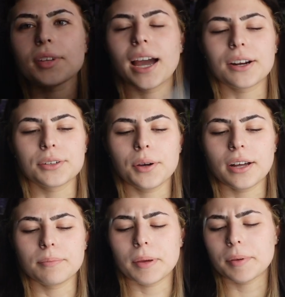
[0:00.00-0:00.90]
I don't know
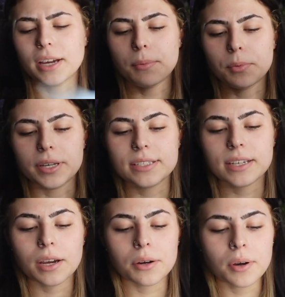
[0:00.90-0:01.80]
how, maybe a couple weeks
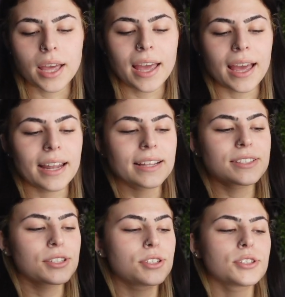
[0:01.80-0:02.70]
ago. And
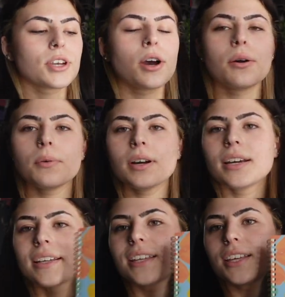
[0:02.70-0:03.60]
it's so
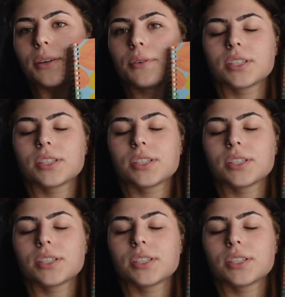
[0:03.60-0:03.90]
cute.